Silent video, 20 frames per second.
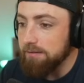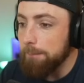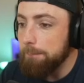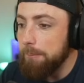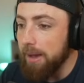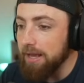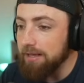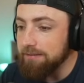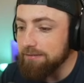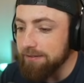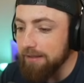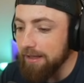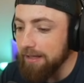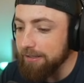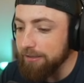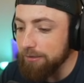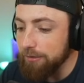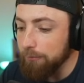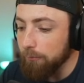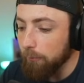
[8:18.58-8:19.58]
a base hit.
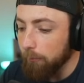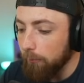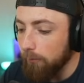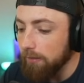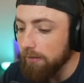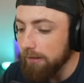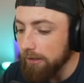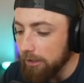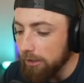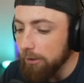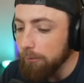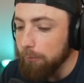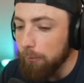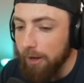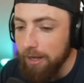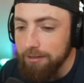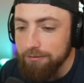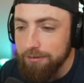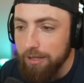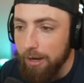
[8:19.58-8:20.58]
Dude, literally
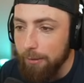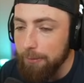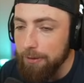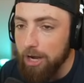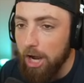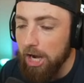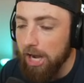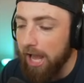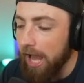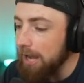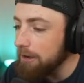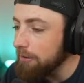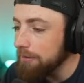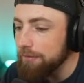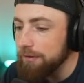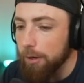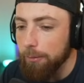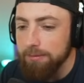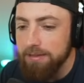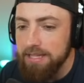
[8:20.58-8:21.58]
what is going on? I don't
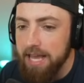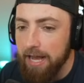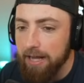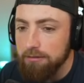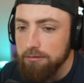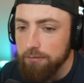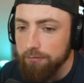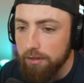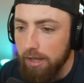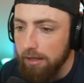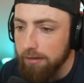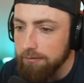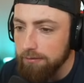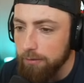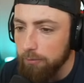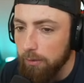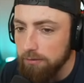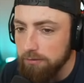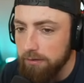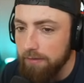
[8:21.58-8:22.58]
even know what the exit velocity
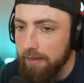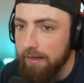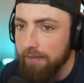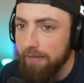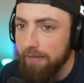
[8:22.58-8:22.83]
was on that